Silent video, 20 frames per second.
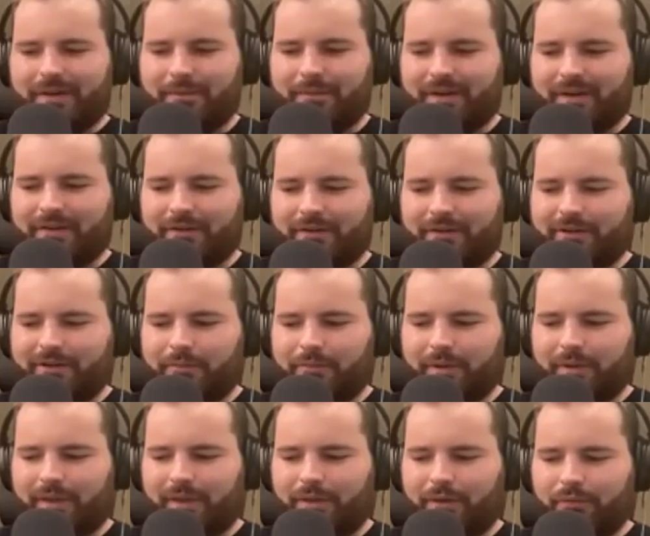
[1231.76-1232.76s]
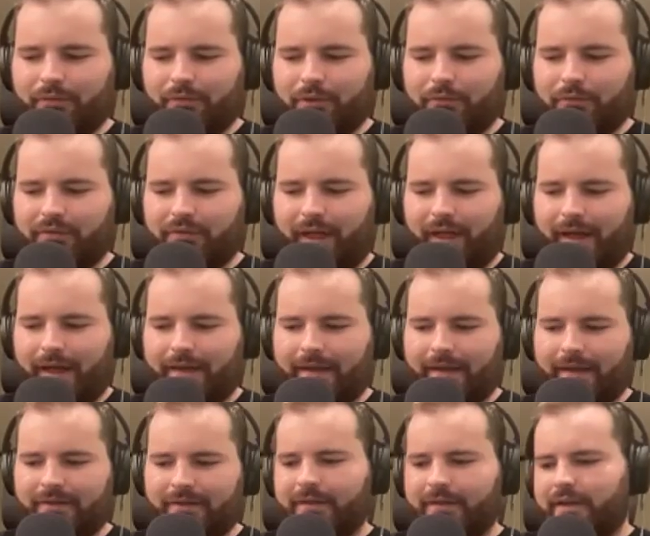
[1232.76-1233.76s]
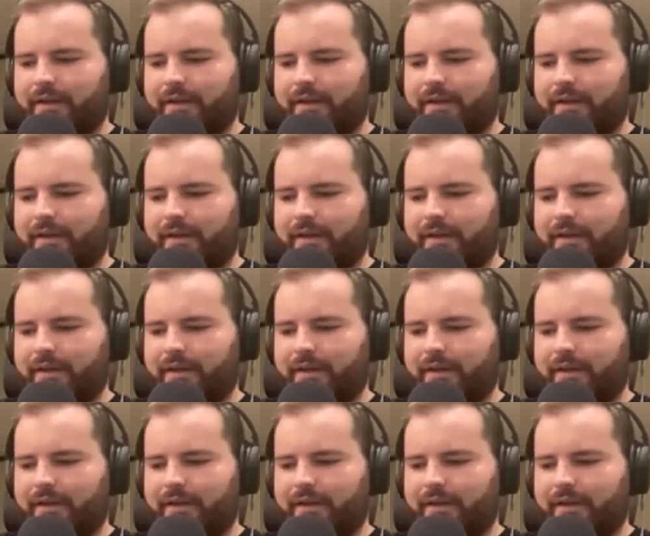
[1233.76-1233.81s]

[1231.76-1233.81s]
research with fruit flies.